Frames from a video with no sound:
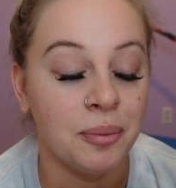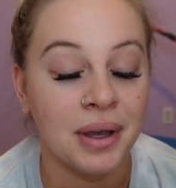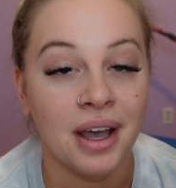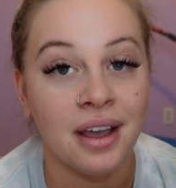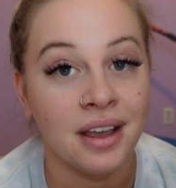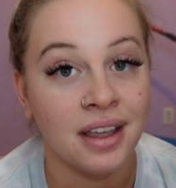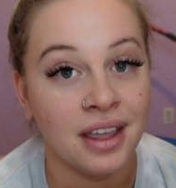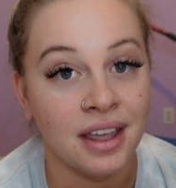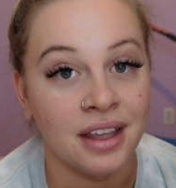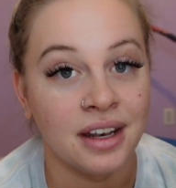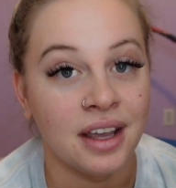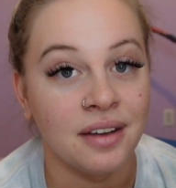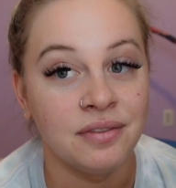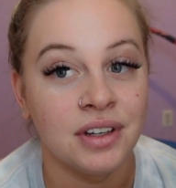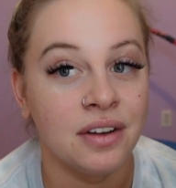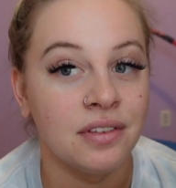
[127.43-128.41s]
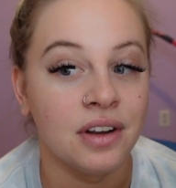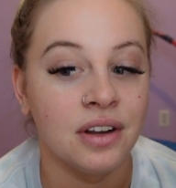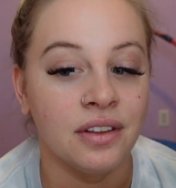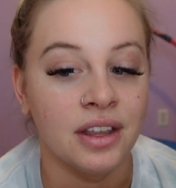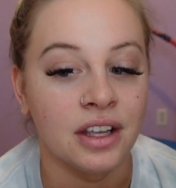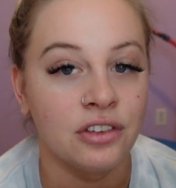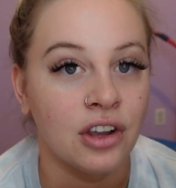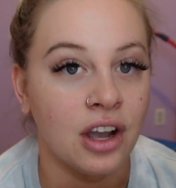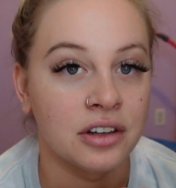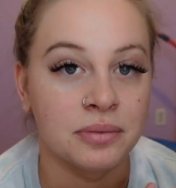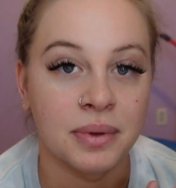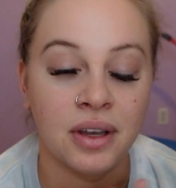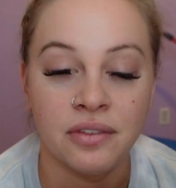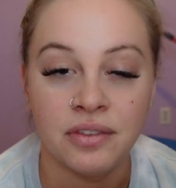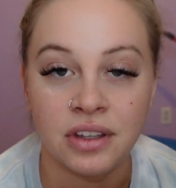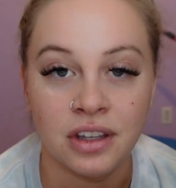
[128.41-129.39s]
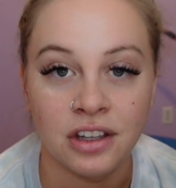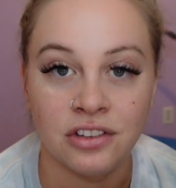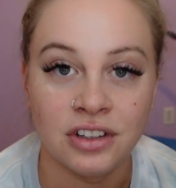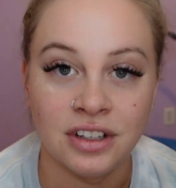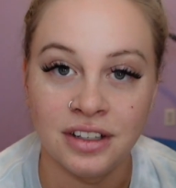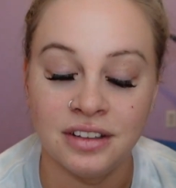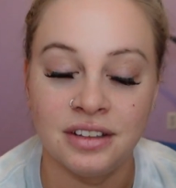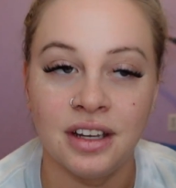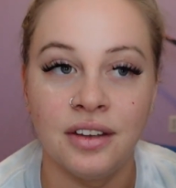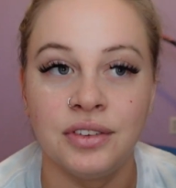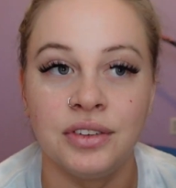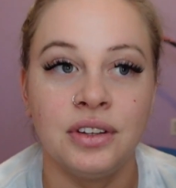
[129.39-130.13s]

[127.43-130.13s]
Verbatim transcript: But again, I've never like tracked my ovulation and stuff.